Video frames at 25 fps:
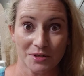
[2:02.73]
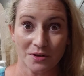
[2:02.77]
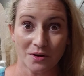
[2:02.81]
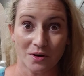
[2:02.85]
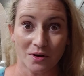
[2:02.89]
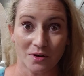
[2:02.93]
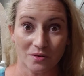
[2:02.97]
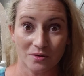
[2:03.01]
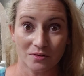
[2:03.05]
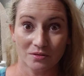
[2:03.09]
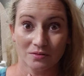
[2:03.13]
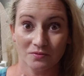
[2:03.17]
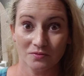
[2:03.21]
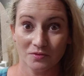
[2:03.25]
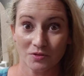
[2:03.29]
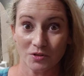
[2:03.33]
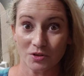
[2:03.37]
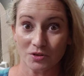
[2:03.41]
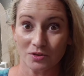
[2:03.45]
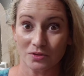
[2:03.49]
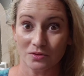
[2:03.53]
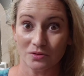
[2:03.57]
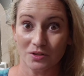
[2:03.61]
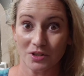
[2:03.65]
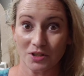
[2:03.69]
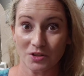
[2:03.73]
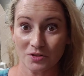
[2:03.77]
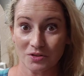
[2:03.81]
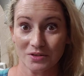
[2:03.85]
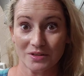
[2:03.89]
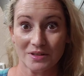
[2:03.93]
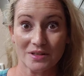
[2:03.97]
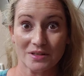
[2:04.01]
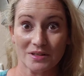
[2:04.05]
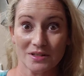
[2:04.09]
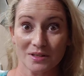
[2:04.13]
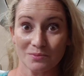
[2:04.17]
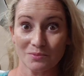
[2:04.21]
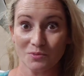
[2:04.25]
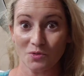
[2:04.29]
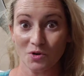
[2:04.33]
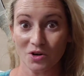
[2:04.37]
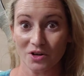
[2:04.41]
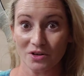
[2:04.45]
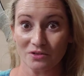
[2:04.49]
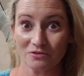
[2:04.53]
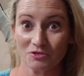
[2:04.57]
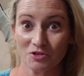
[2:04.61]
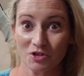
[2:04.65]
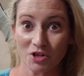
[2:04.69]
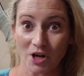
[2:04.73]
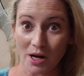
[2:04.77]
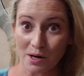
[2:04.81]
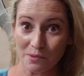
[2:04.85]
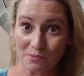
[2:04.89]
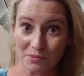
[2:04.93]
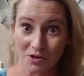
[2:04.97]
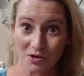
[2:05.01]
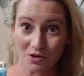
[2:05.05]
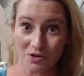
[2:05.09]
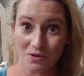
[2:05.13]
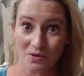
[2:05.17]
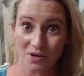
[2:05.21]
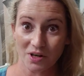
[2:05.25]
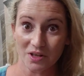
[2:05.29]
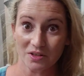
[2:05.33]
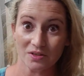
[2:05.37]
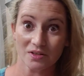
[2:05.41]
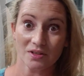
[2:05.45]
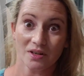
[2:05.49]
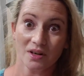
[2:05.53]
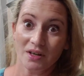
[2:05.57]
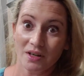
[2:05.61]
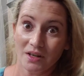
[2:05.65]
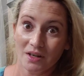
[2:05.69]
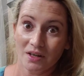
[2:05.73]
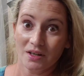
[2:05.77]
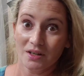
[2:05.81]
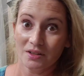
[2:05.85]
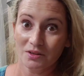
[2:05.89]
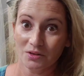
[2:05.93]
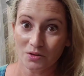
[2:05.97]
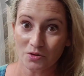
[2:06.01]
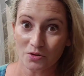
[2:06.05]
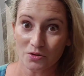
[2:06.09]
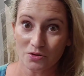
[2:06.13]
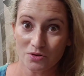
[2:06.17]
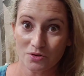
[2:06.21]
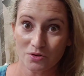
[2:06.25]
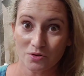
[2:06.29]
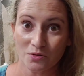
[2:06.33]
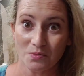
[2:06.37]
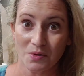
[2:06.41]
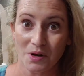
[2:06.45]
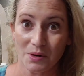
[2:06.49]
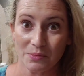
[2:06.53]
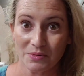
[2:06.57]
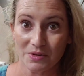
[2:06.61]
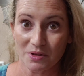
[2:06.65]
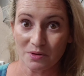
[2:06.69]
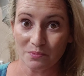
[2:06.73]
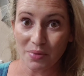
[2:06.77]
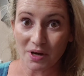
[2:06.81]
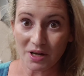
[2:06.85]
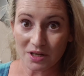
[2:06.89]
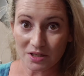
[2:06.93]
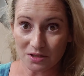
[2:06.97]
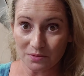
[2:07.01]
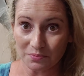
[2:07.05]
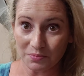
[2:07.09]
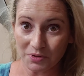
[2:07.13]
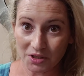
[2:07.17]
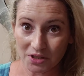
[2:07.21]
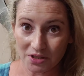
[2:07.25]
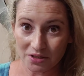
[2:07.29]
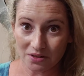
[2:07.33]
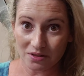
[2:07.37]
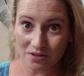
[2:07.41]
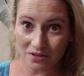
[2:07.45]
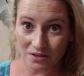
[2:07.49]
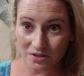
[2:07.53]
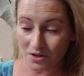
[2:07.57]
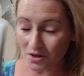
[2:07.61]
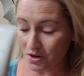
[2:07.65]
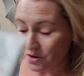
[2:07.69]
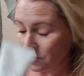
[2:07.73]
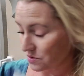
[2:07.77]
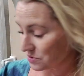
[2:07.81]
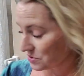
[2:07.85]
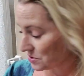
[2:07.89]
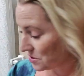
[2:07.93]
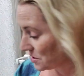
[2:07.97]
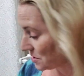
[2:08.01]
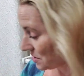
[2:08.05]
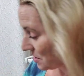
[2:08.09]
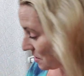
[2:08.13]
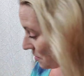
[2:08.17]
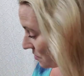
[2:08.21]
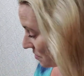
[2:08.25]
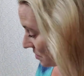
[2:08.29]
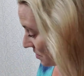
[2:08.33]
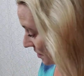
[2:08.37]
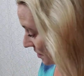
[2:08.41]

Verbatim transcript: so if you're interested in some more J-beauty ones, those two might be the best place to go. So,